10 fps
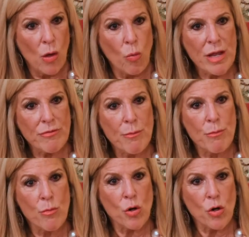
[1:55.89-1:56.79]
We have
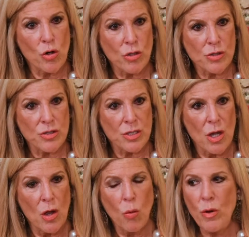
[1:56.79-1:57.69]
emerged.
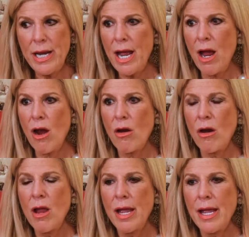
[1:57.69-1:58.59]
We
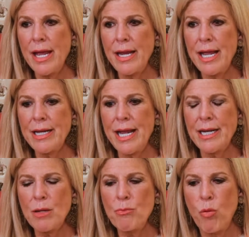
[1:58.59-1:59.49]
are at
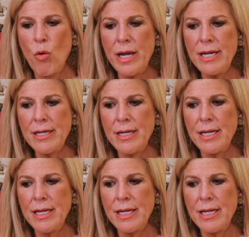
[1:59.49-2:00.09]
a point